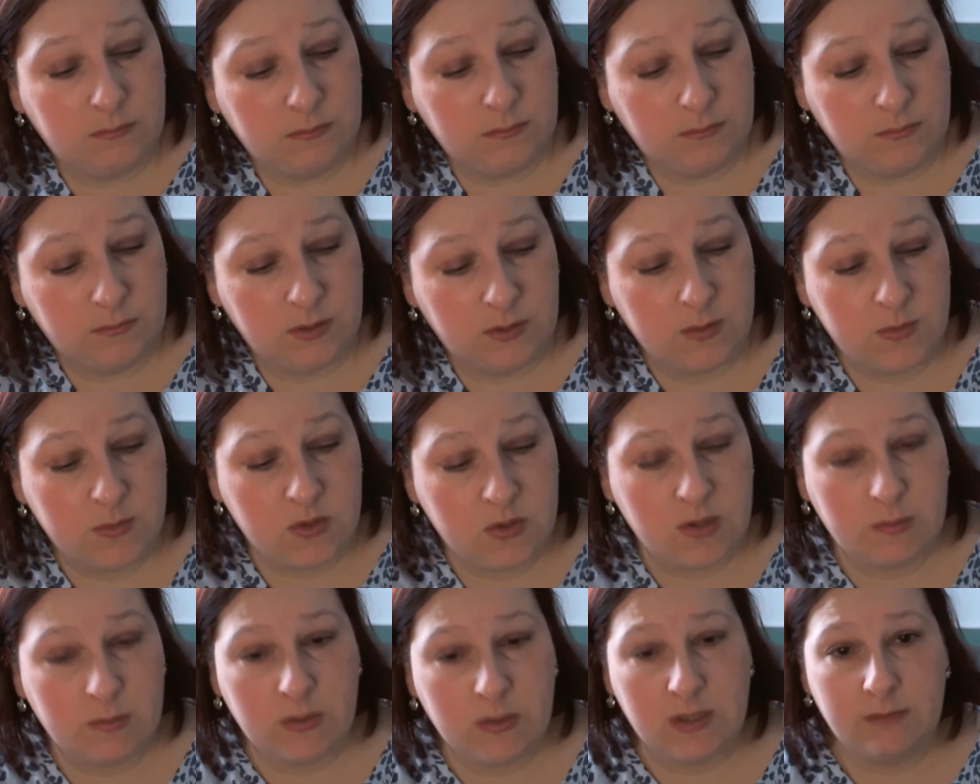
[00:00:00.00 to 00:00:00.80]
when I'm
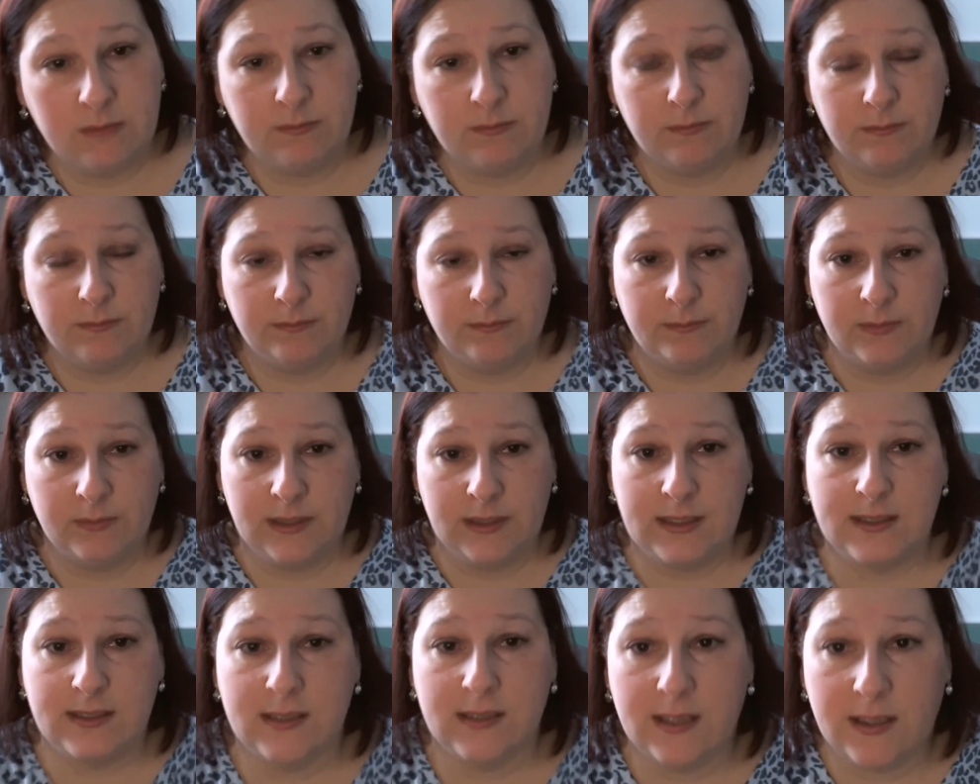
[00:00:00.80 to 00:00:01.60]
doing my
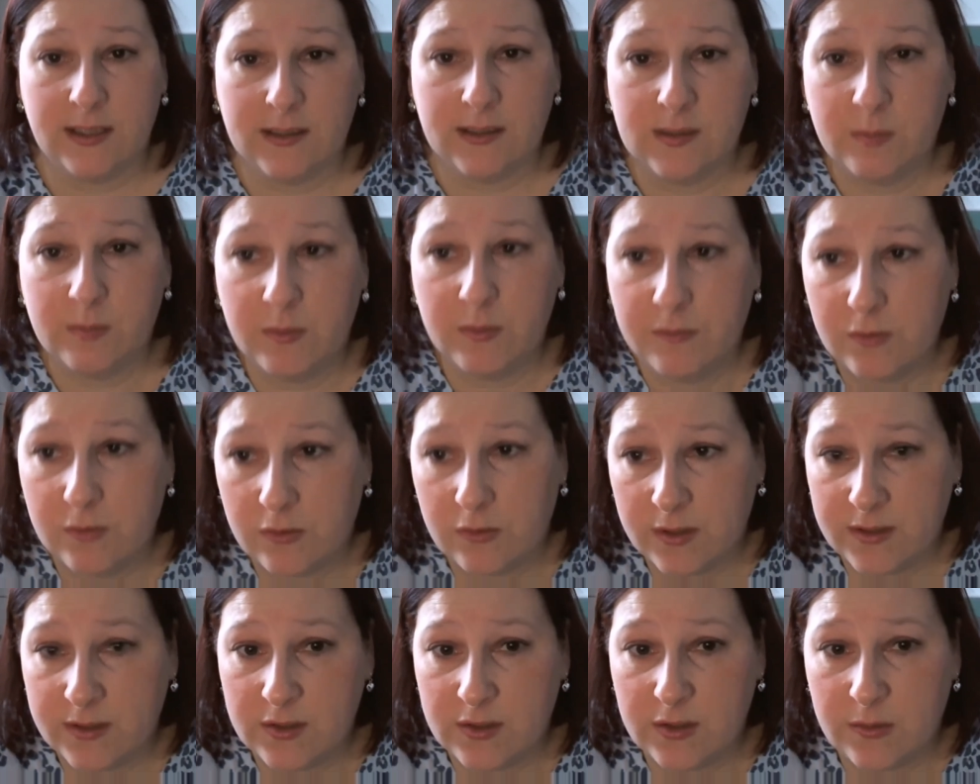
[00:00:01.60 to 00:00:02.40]
listings,
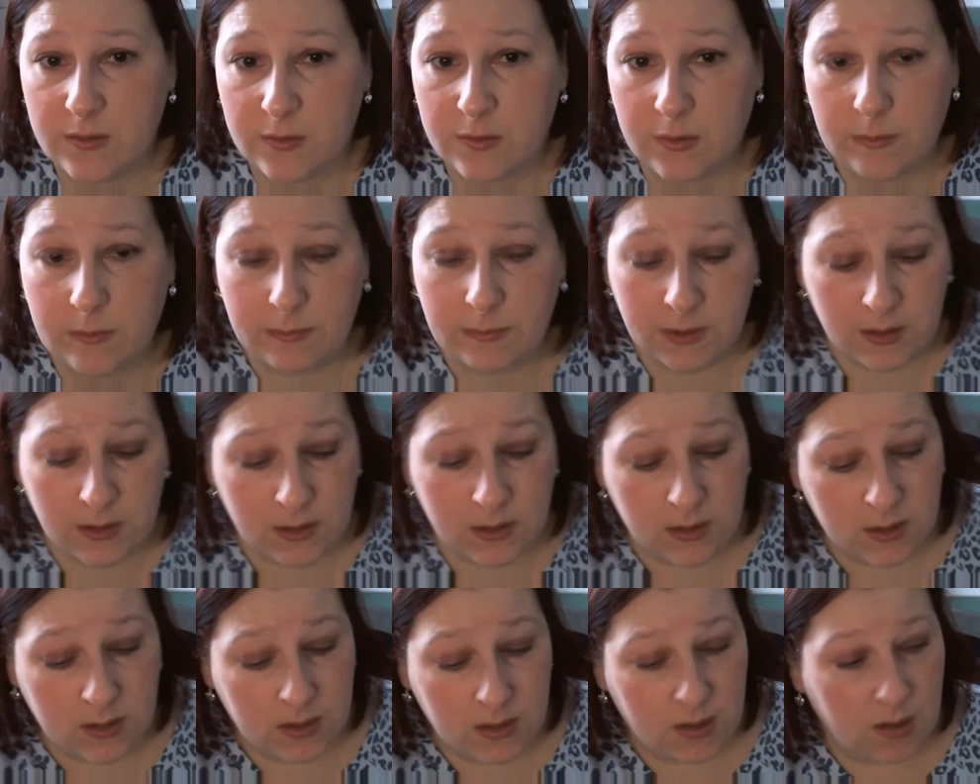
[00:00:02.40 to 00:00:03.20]
before I do them,
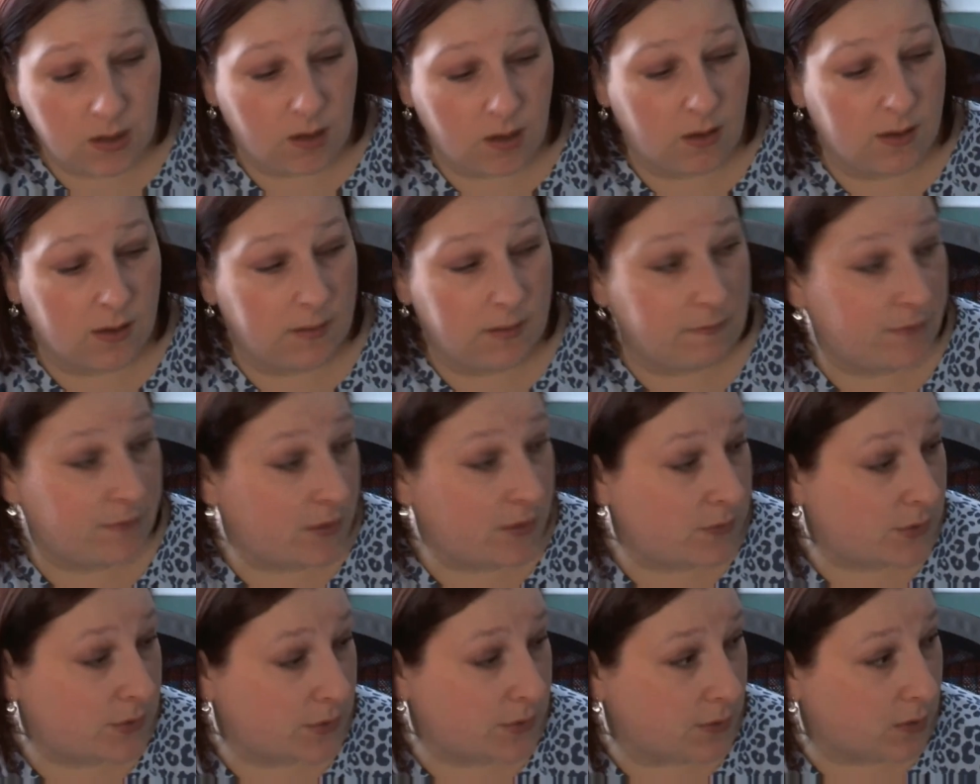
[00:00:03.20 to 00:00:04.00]
I
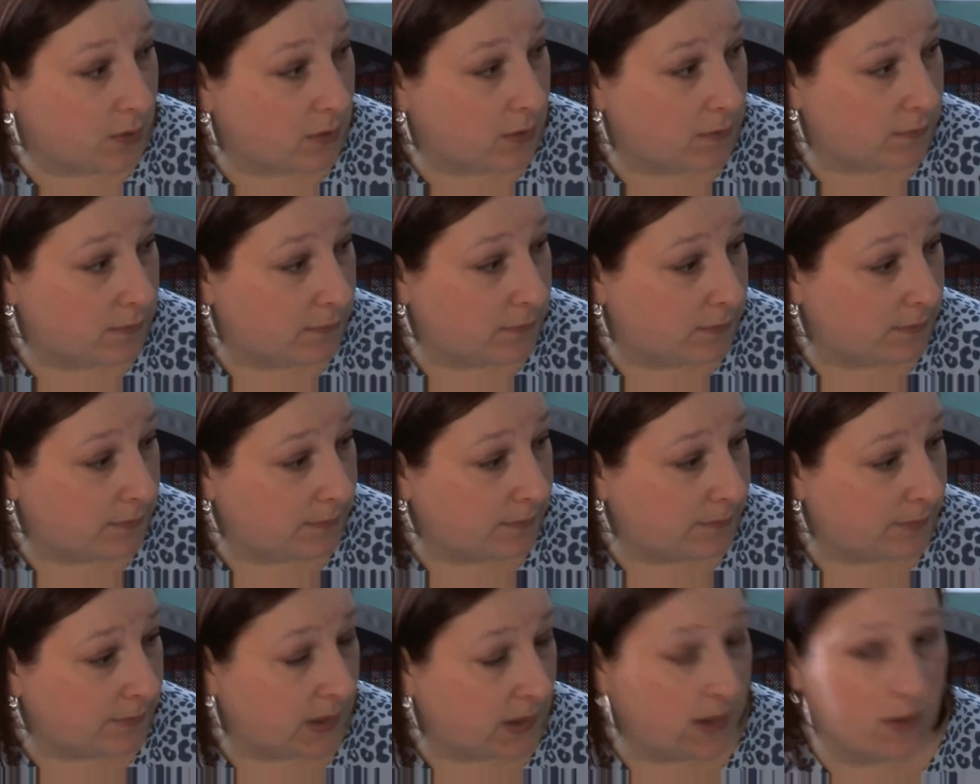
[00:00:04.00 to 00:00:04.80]
photograph
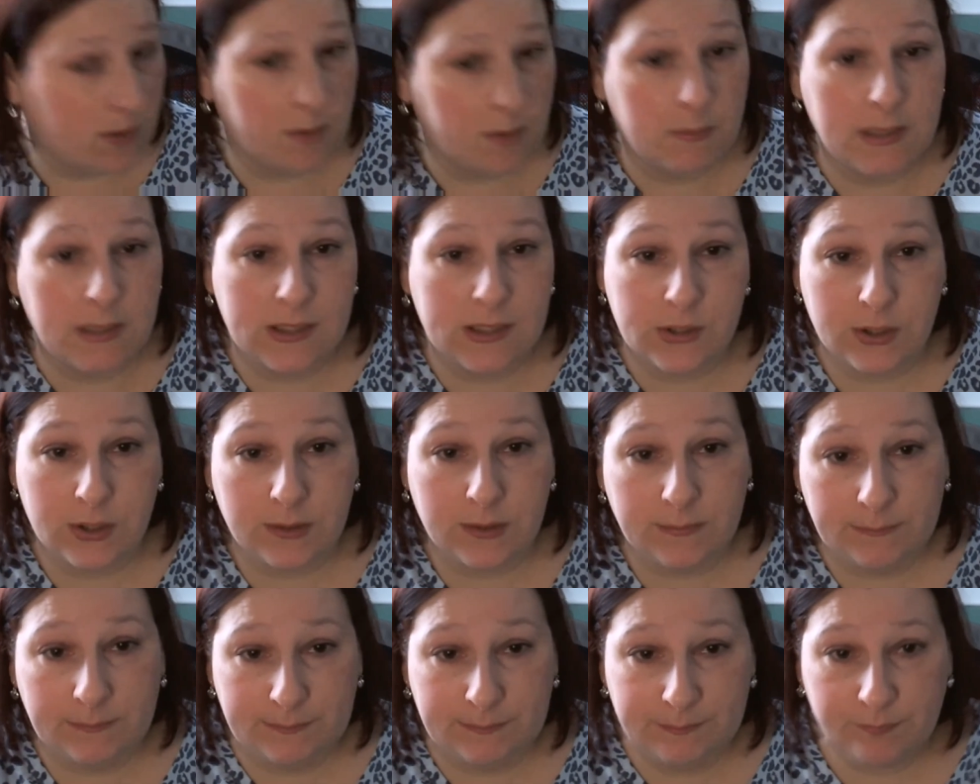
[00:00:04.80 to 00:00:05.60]
and I measure
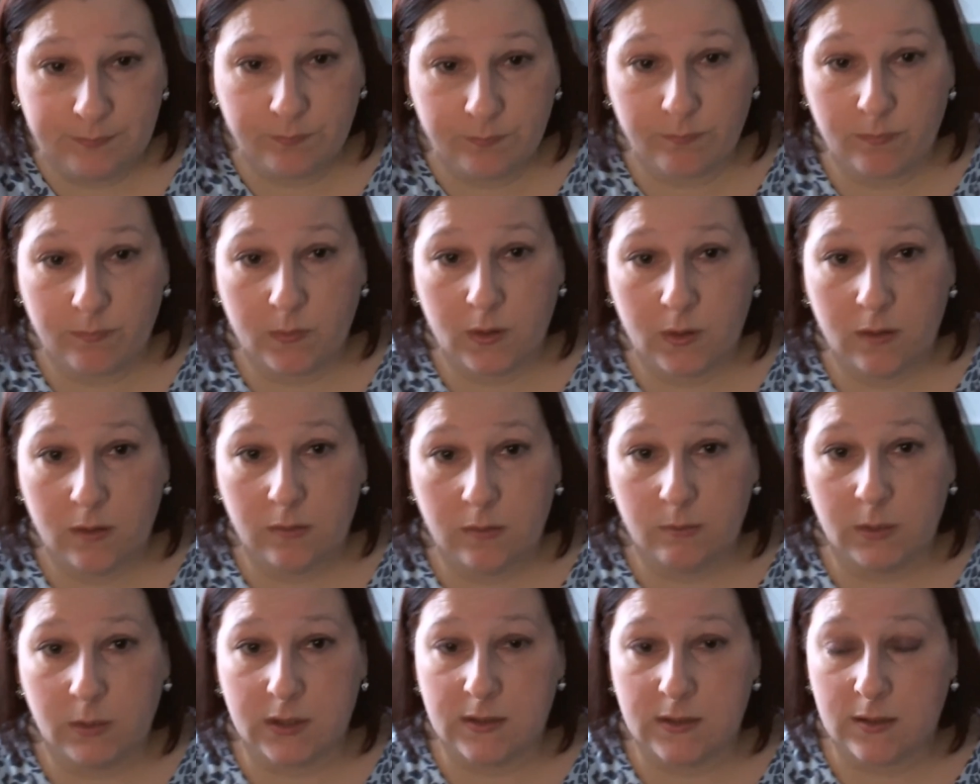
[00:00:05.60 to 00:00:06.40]

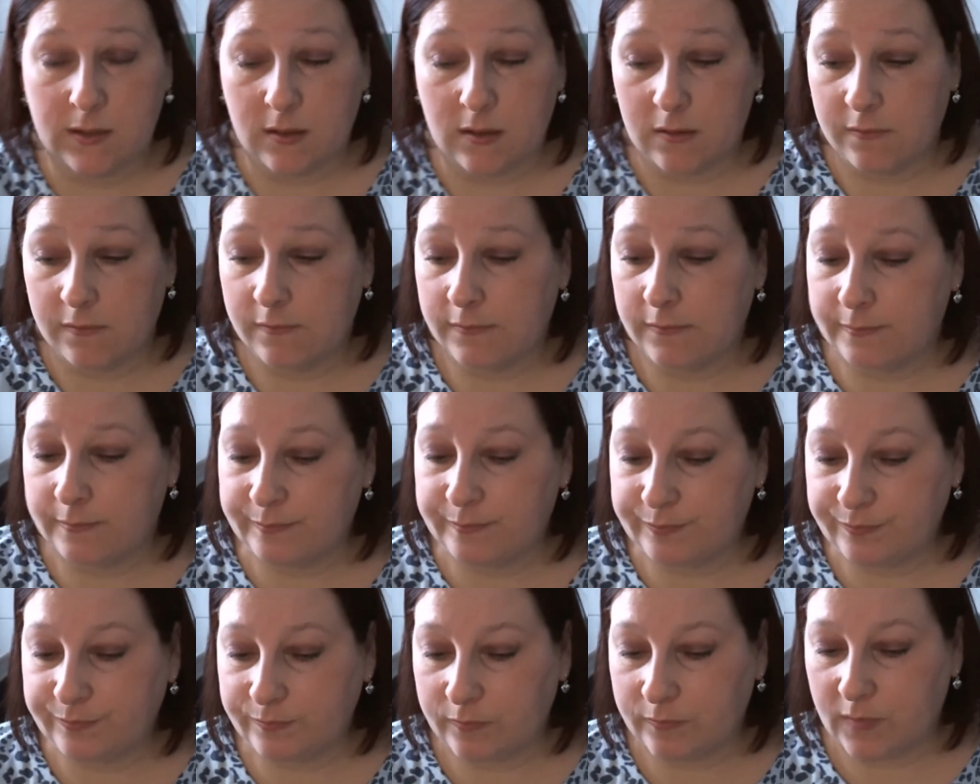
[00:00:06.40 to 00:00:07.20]
my stuff,
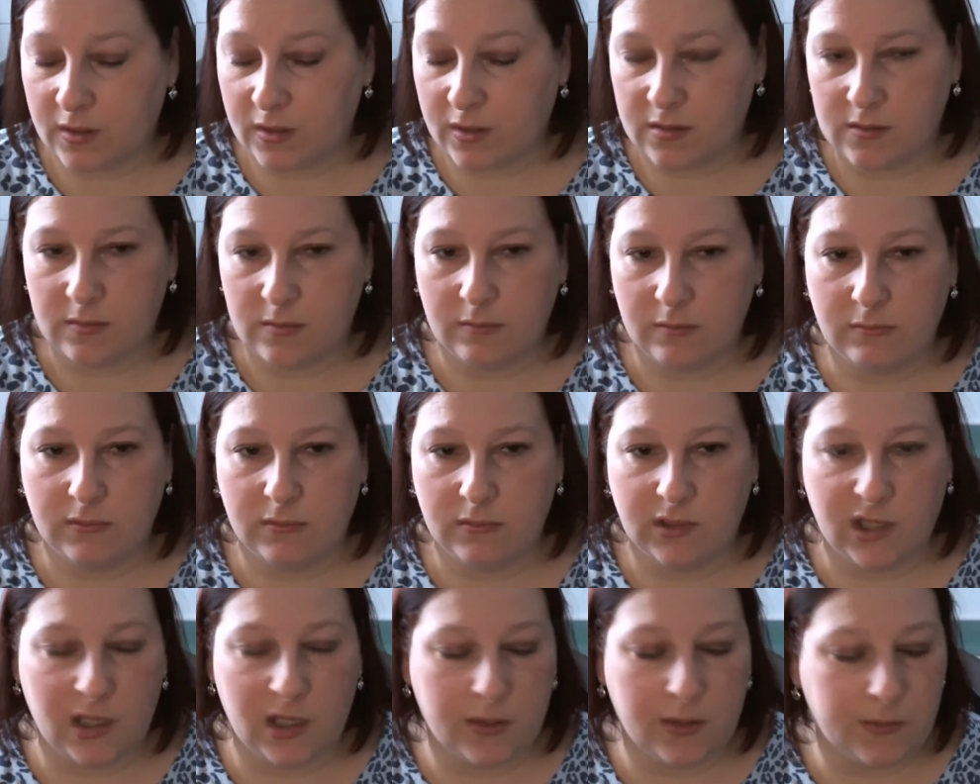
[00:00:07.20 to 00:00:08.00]
like
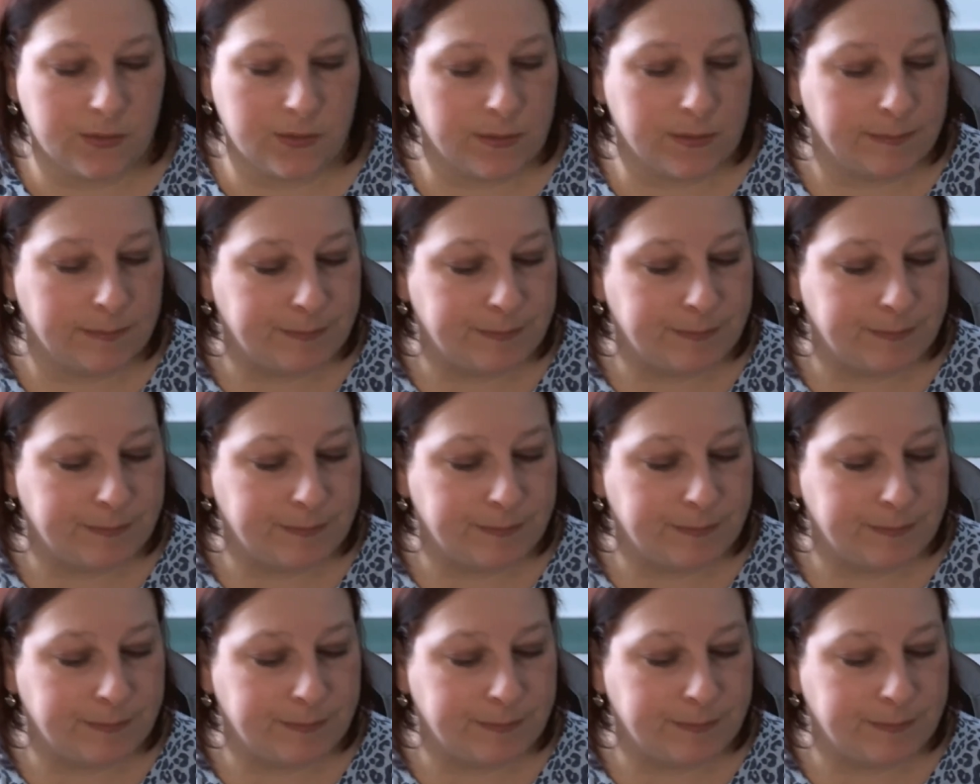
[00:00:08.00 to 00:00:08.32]
clothes.